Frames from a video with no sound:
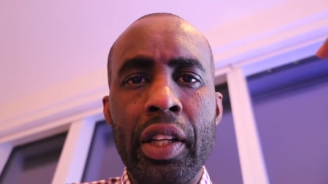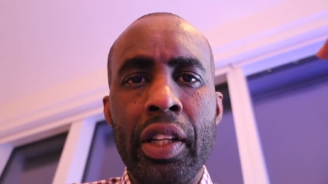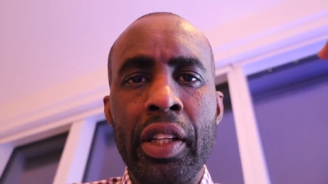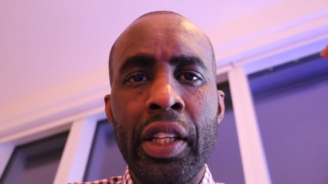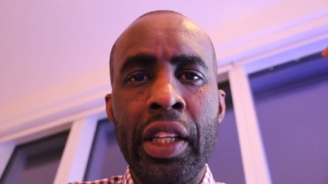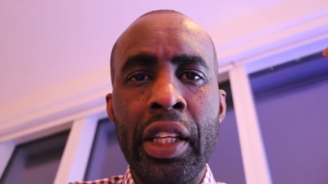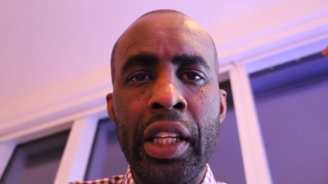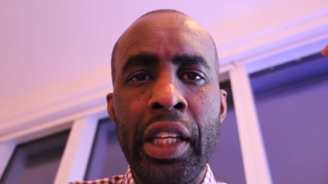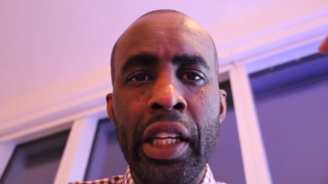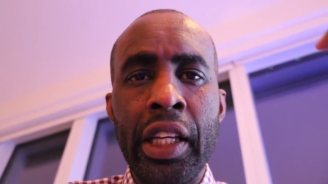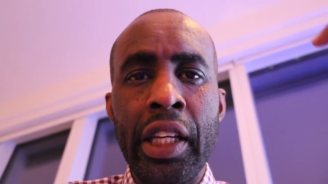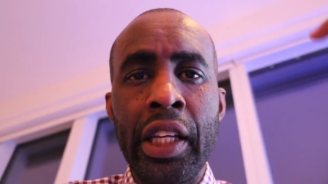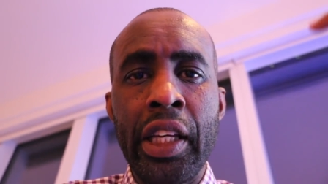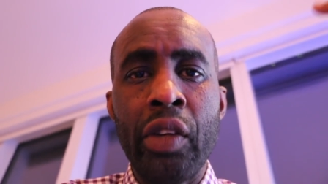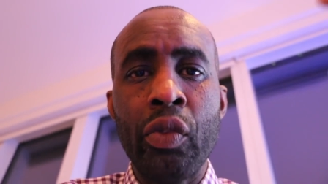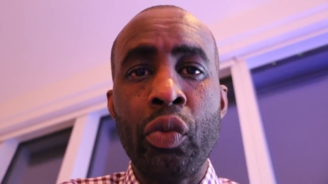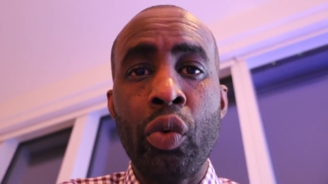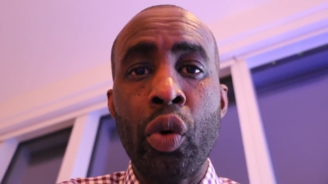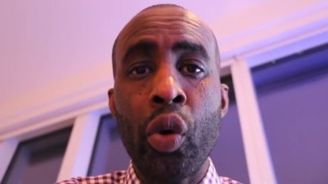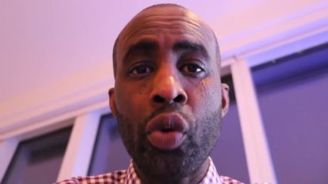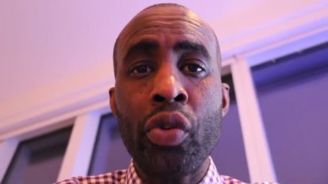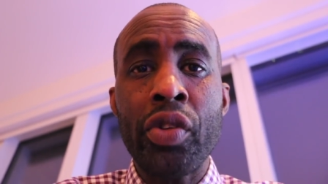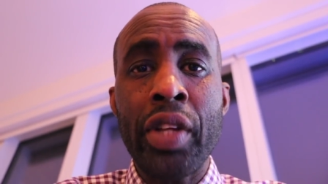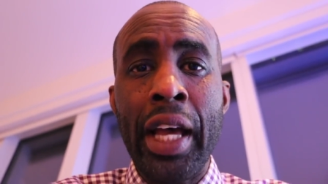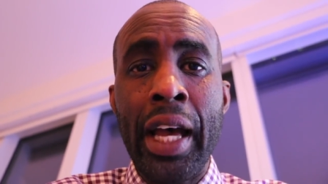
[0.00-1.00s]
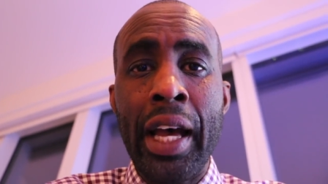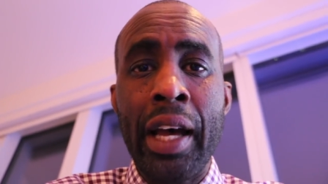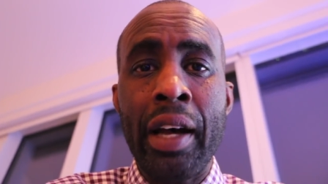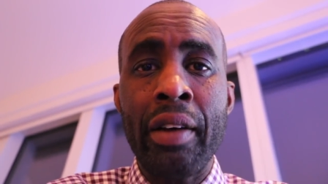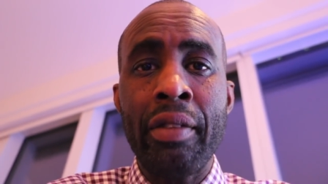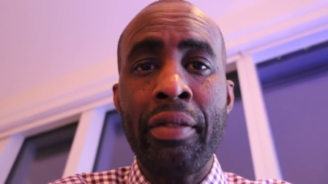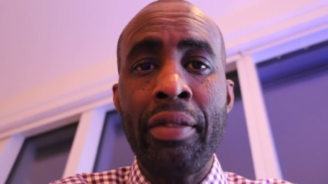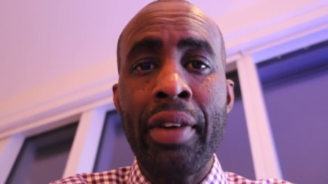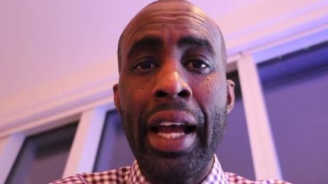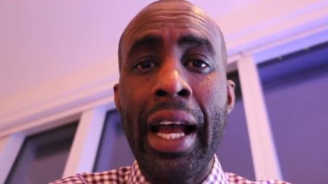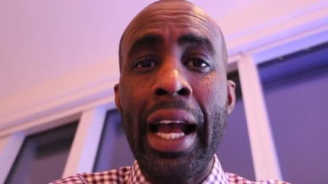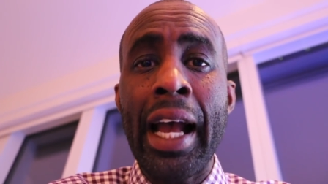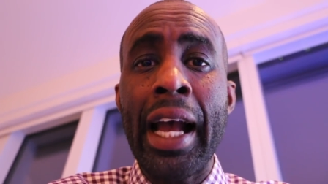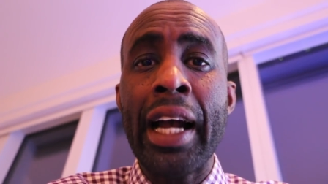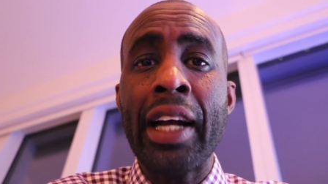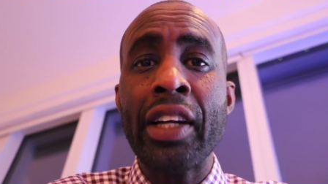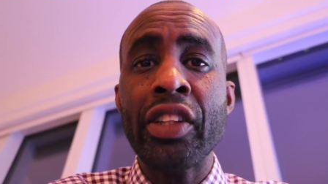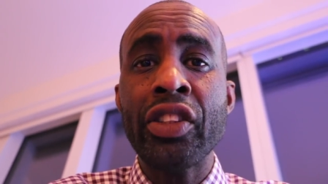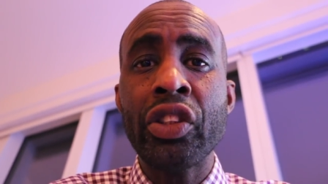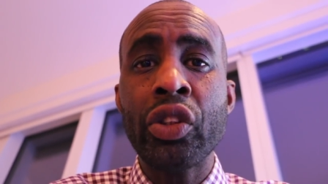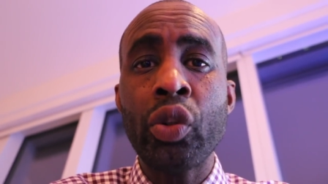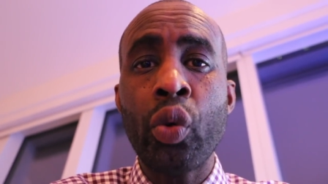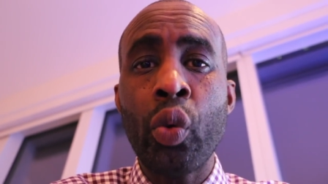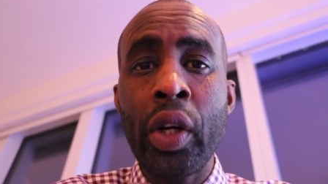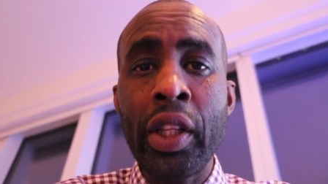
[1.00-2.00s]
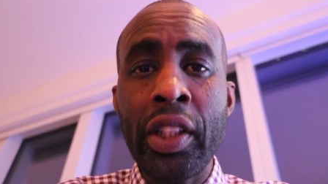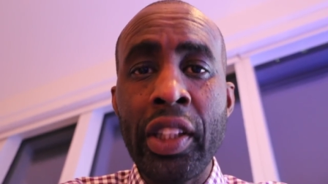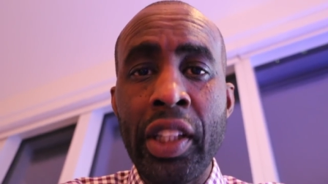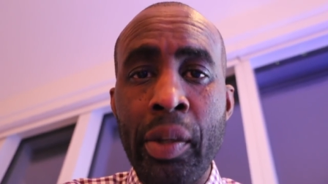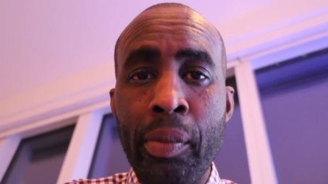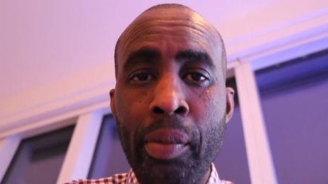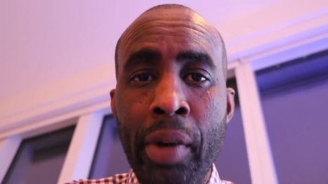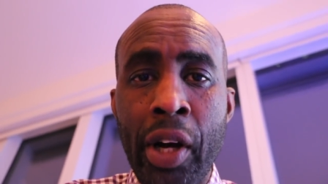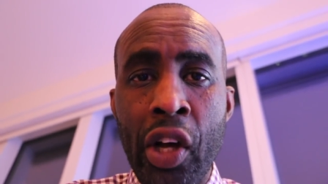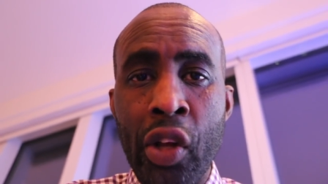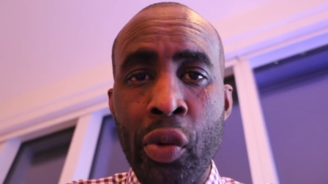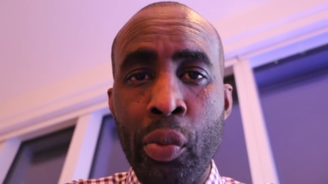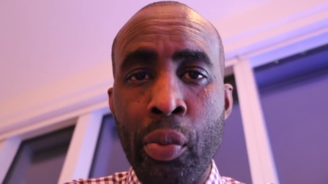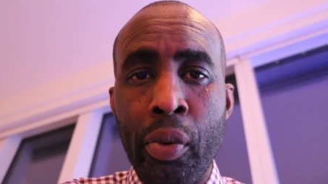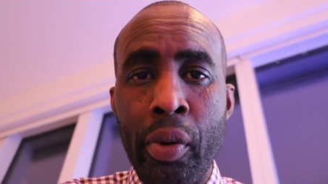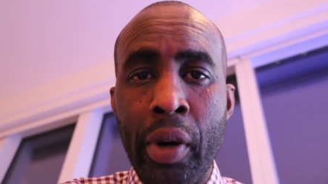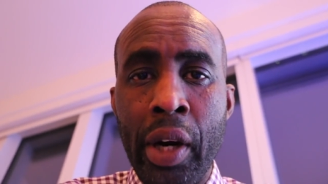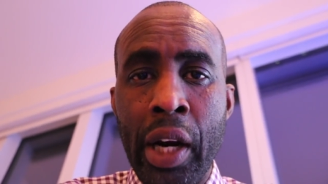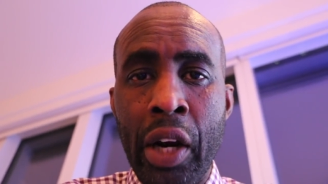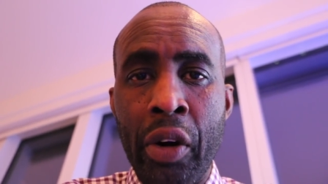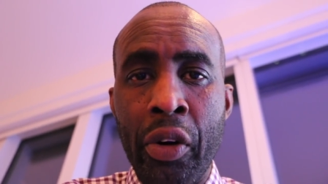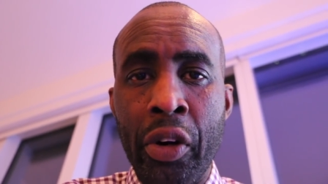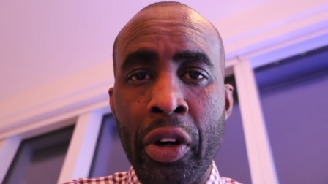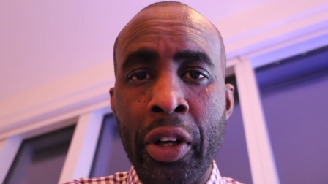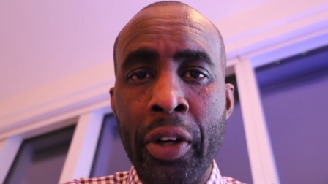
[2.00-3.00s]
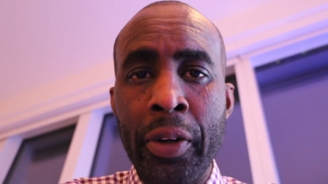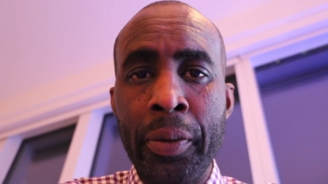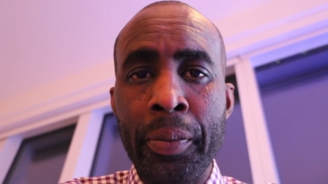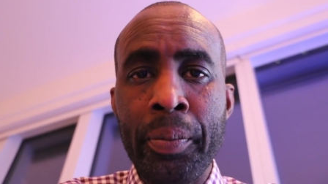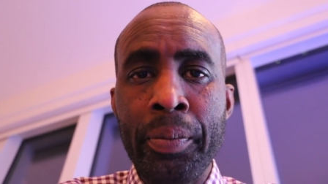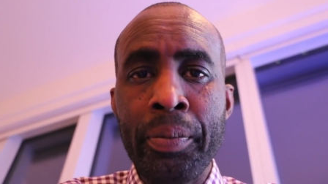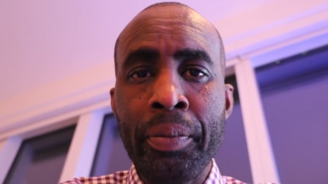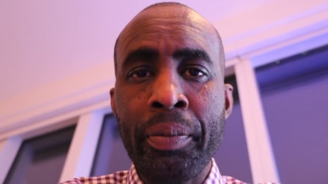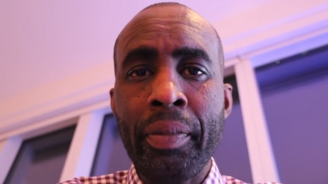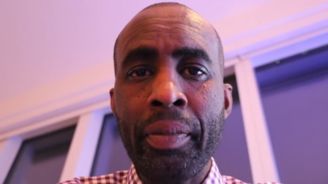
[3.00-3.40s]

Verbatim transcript: the Rose Ave has 20 miles per hour,